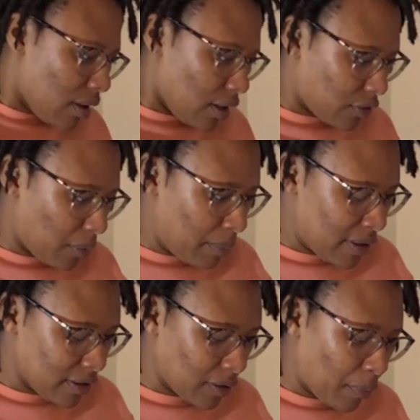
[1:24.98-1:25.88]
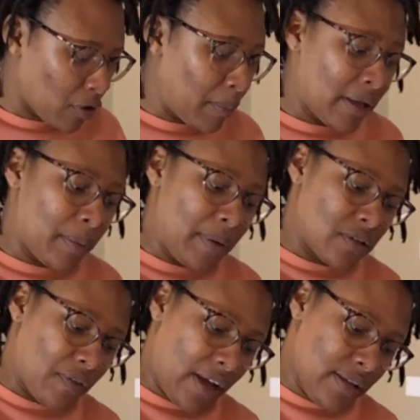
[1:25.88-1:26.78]
It's got mint at the bottom and a piece
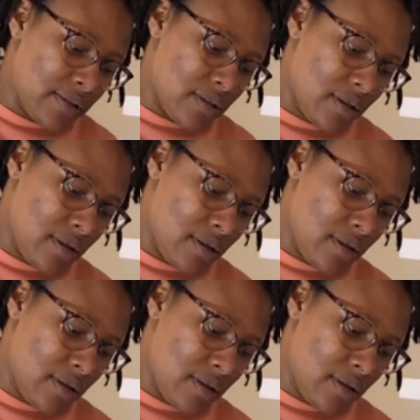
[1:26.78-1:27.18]
of ice